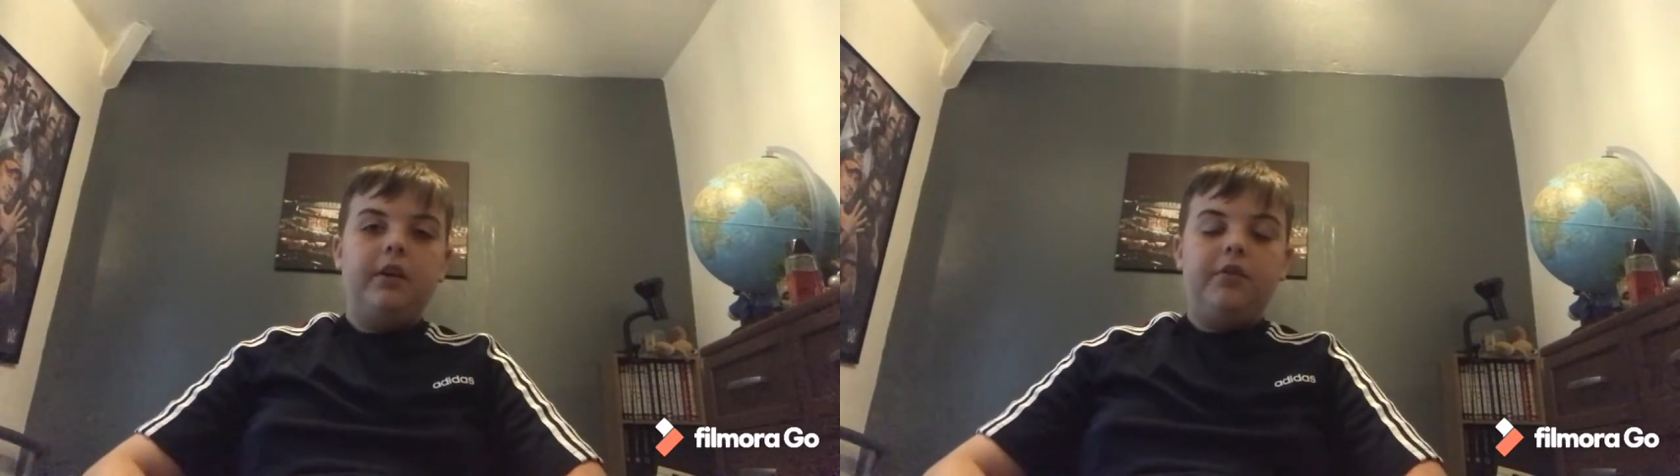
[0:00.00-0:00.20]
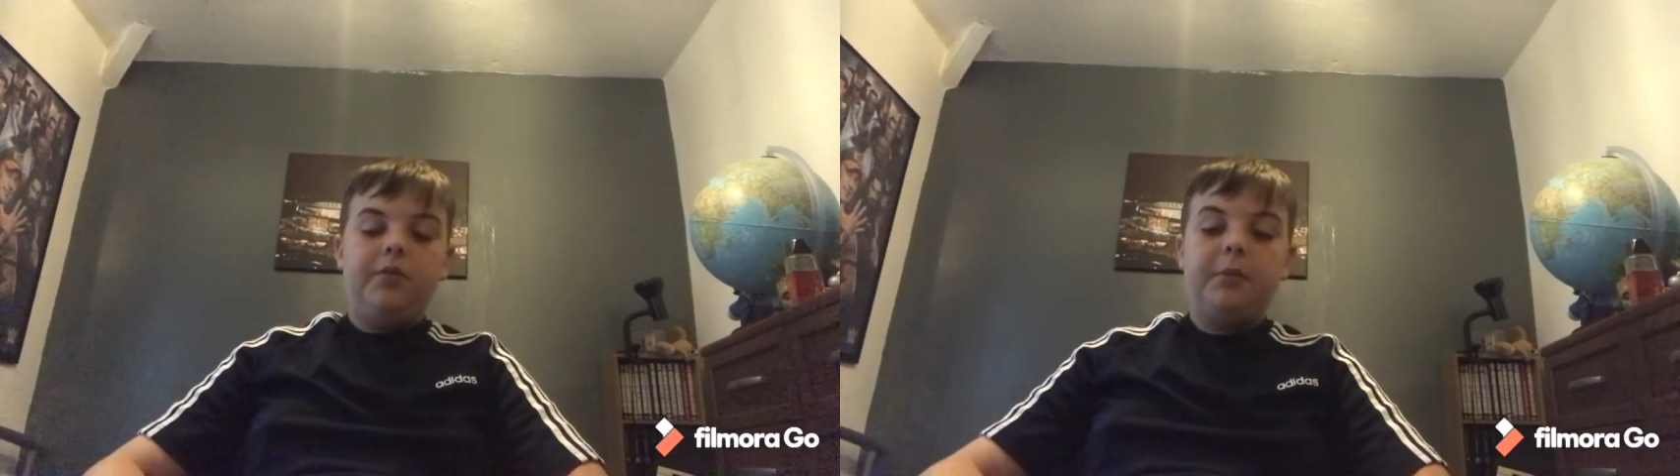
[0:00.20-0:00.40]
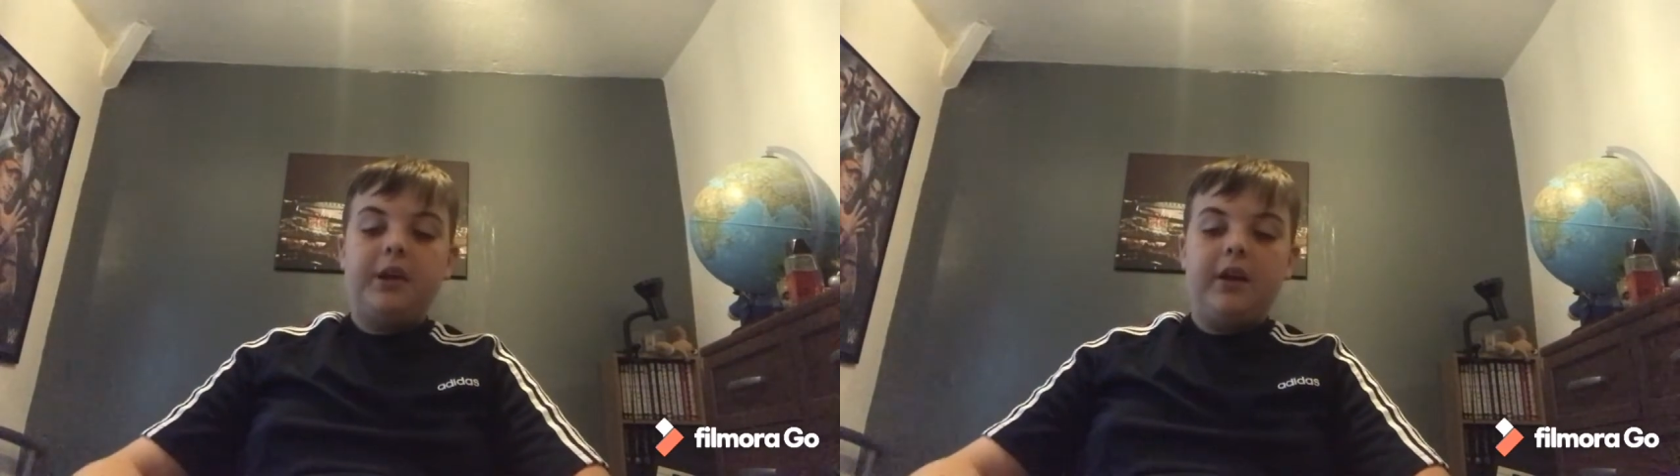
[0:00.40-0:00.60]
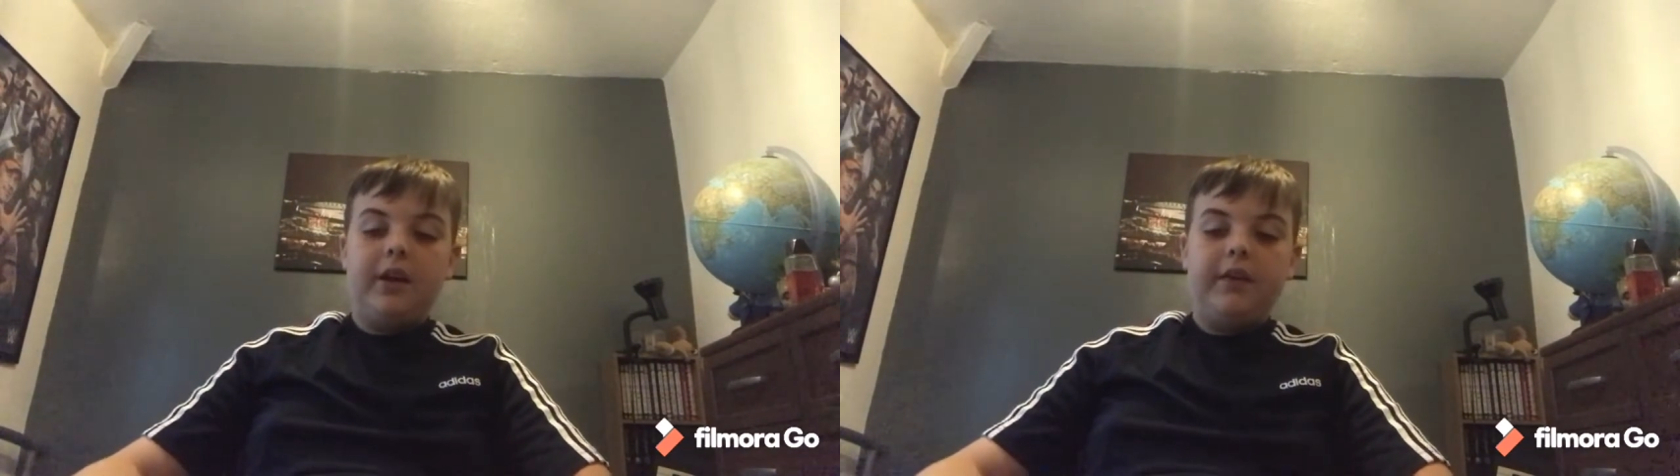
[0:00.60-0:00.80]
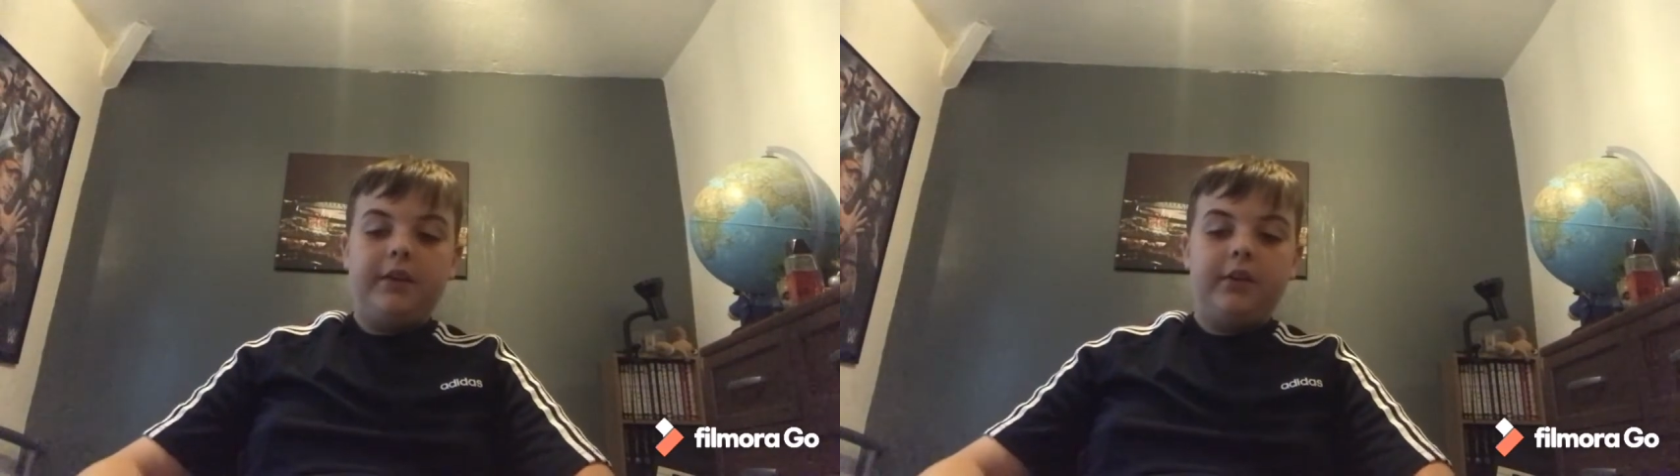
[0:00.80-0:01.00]
for me,
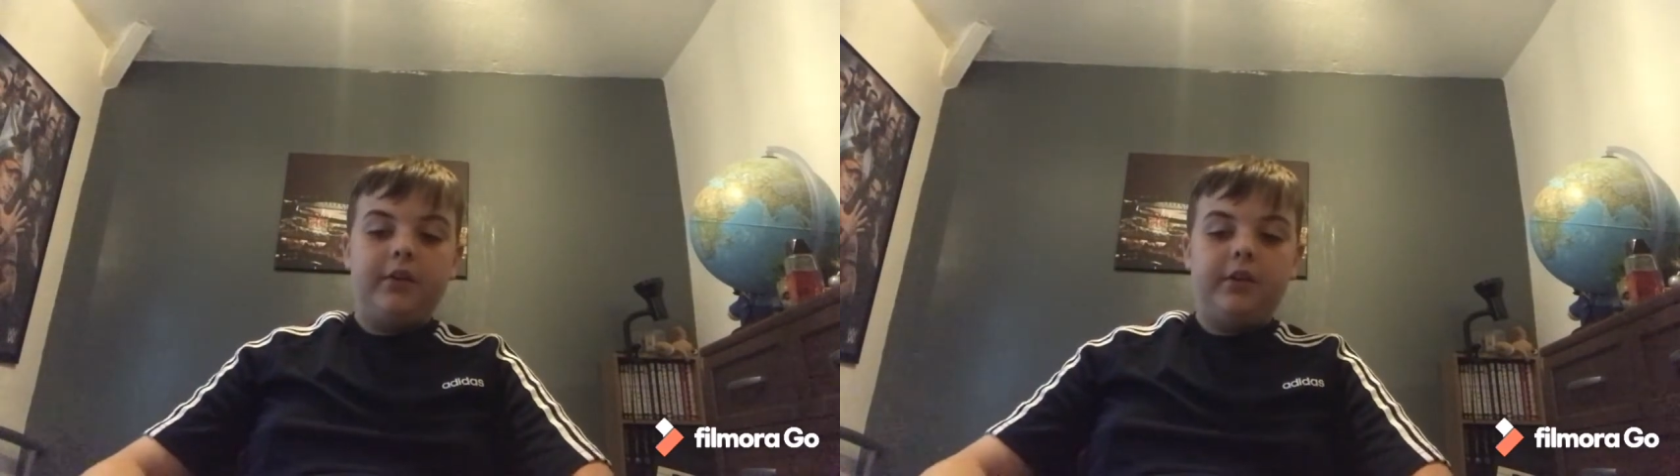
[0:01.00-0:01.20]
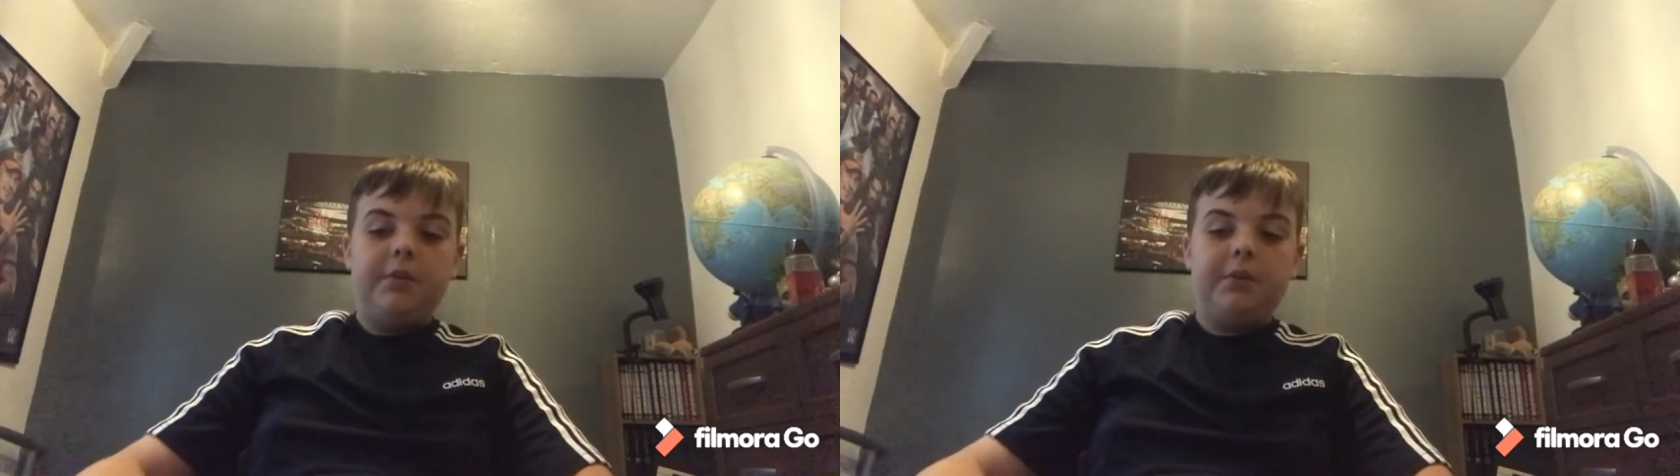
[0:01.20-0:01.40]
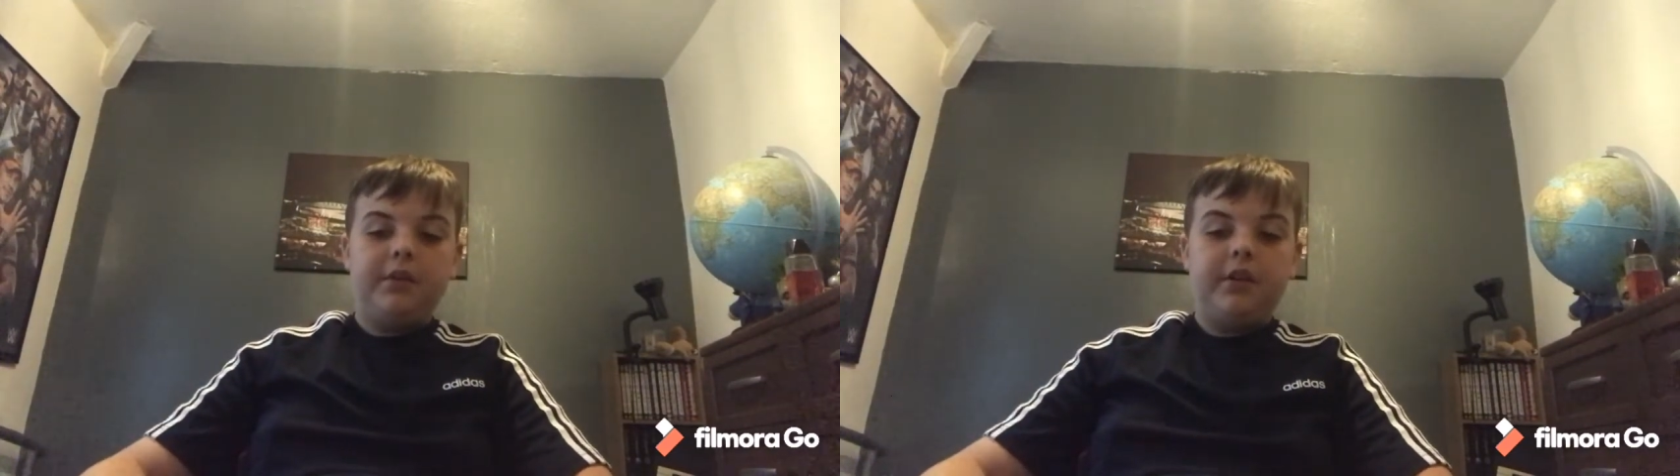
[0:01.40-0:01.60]
I think they're a team of the